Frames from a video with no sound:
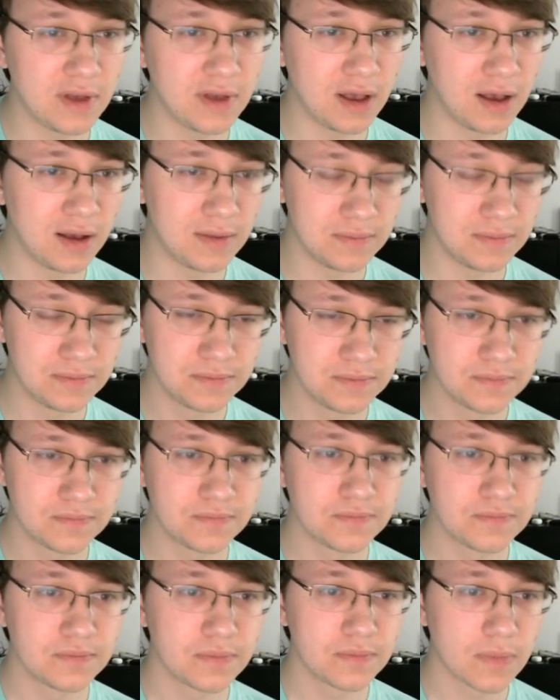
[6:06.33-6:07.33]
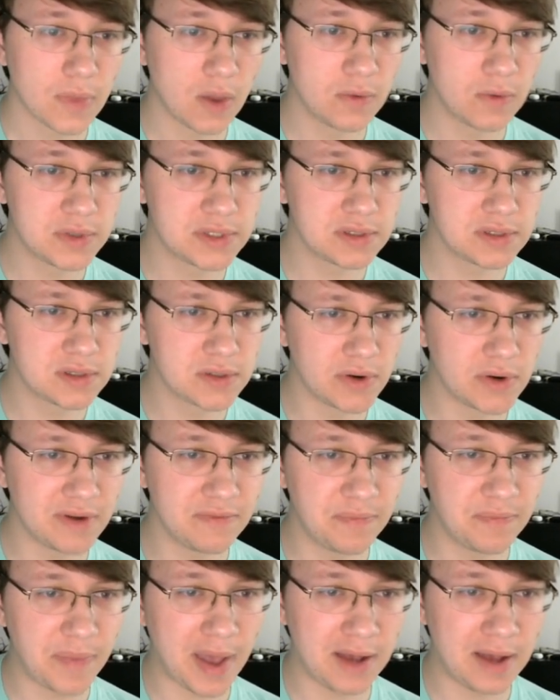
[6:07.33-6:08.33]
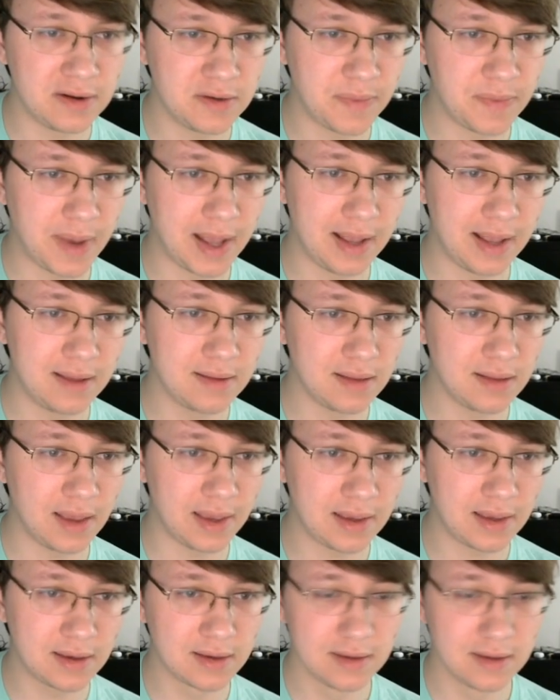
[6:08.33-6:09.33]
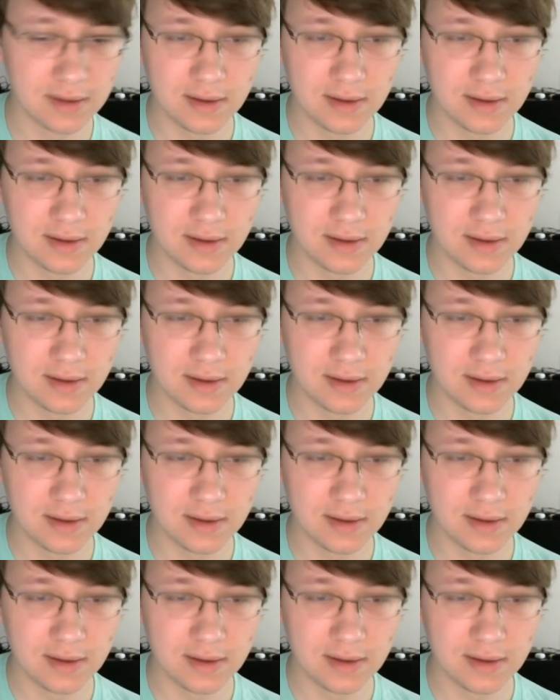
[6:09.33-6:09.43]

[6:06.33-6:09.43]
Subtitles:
was sort of bound by like